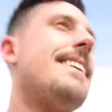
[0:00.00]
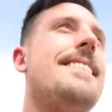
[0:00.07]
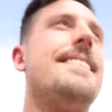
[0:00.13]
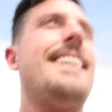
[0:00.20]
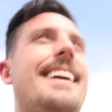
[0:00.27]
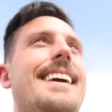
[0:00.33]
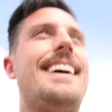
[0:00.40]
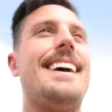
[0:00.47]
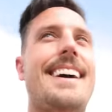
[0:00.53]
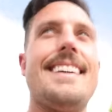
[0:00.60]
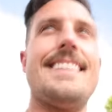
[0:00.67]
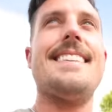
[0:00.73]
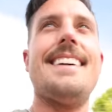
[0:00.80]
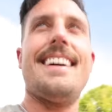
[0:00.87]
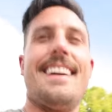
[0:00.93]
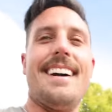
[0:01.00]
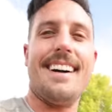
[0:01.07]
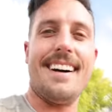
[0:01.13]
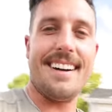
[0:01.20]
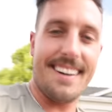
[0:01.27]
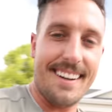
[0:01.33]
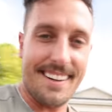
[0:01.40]
Oh my gosh, I
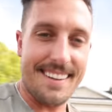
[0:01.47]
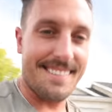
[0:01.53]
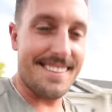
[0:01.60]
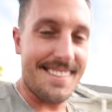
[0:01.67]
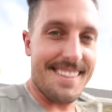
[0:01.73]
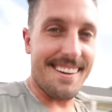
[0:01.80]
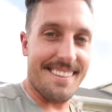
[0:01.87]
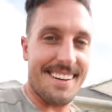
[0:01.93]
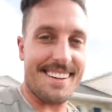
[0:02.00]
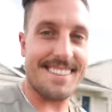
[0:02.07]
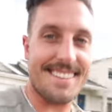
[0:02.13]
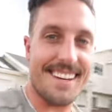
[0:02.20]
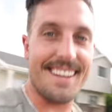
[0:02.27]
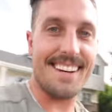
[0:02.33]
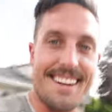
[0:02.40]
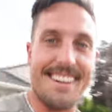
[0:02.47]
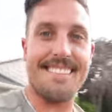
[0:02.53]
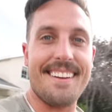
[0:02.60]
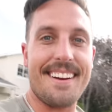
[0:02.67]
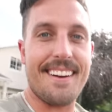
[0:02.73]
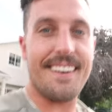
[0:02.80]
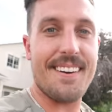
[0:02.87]
got her. I'm so excited.
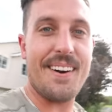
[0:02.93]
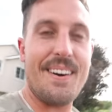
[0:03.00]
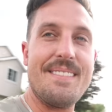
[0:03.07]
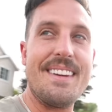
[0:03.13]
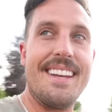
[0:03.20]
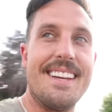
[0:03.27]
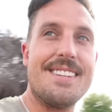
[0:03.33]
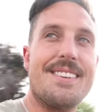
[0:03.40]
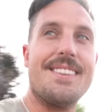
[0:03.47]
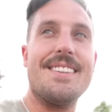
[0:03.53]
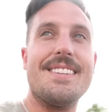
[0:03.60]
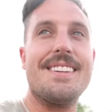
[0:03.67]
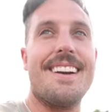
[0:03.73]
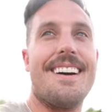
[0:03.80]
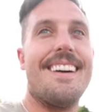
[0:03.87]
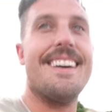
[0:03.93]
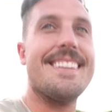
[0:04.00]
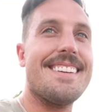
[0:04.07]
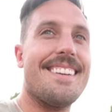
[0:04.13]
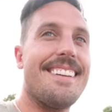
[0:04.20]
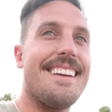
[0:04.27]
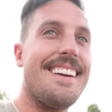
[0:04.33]
I'm gonna go home and introduce her to
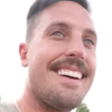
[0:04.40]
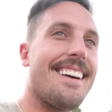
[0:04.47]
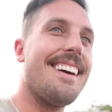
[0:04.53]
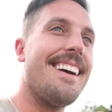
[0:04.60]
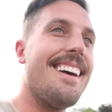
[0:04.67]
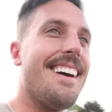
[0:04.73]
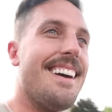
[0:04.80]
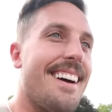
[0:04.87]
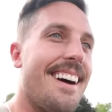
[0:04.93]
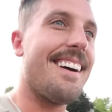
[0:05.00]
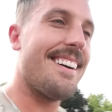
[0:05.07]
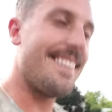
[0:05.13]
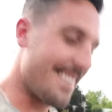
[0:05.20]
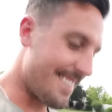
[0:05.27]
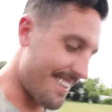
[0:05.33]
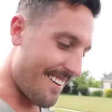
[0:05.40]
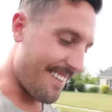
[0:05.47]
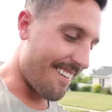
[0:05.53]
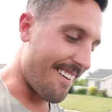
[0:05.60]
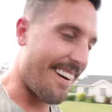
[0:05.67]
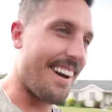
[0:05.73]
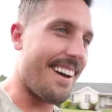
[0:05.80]
Angelique. I heard her
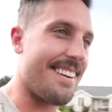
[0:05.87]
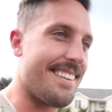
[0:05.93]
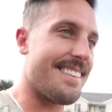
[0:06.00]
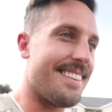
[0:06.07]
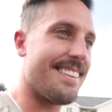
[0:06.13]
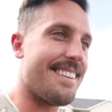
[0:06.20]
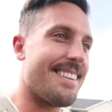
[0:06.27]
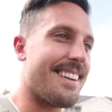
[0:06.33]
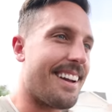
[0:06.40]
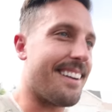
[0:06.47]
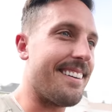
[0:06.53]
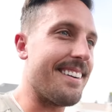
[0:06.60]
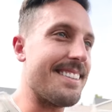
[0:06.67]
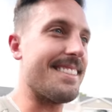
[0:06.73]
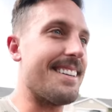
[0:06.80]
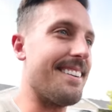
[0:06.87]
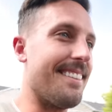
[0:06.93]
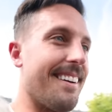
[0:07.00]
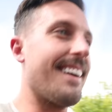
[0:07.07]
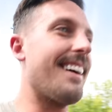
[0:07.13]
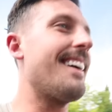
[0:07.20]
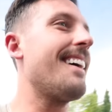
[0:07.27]
start crying as soon as I closed the
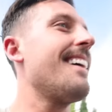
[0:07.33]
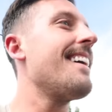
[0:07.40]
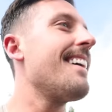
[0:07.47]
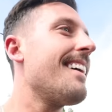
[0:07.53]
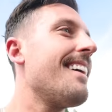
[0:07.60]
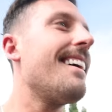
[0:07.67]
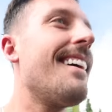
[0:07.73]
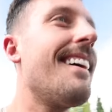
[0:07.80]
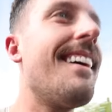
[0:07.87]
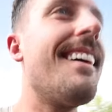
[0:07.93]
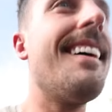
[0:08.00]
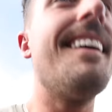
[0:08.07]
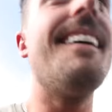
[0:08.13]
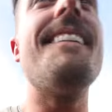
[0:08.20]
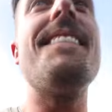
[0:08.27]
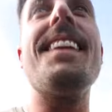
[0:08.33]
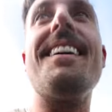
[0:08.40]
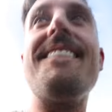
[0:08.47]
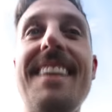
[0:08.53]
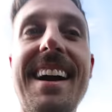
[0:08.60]
door. I'm